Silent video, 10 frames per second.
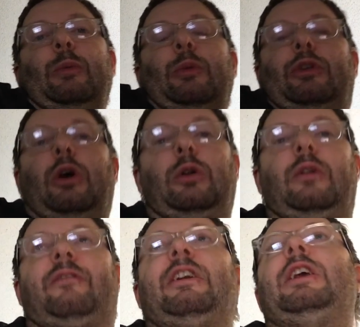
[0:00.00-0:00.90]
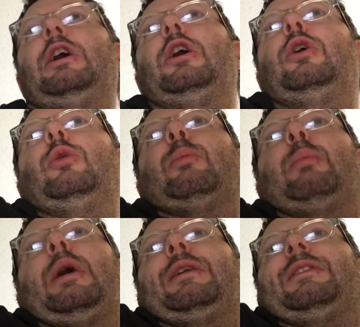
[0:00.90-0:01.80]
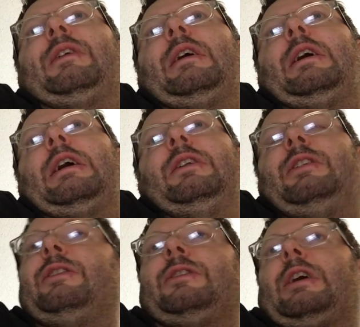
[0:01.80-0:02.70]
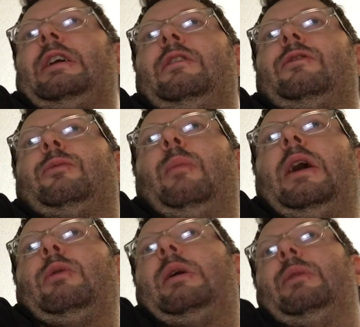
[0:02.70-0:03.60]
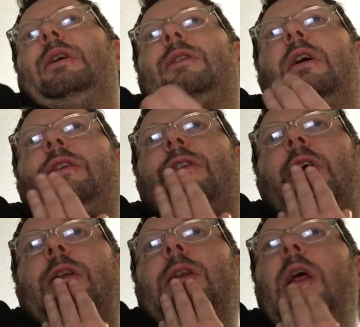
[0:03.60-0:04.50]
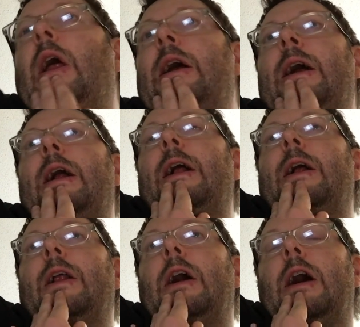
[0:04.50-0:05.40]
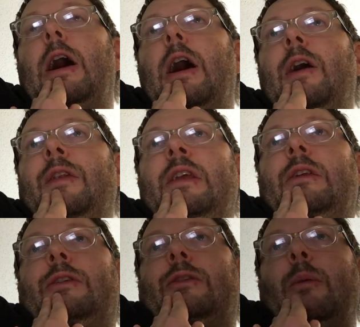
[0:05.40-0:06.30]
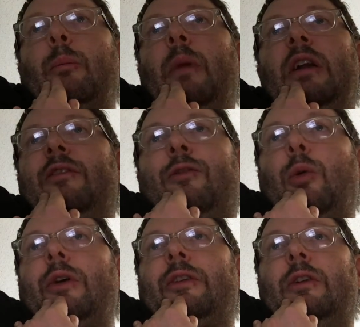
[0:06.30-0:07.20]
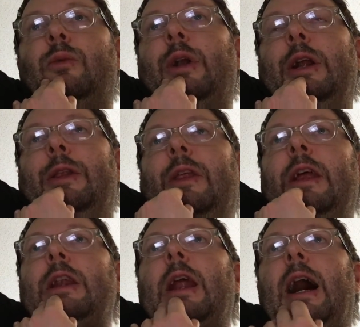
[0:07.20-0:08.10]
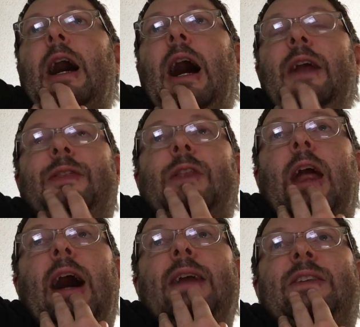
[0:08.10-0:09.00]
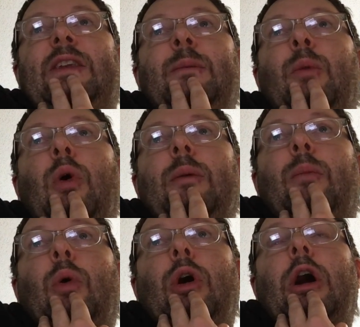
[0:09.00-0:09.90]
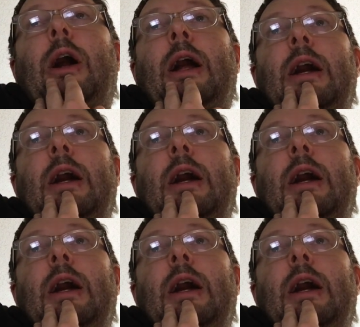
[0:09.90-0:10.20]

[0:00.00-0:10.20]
total video, but it's just kind of my rambling thoughts on these metaphors that are running thin. I see more and more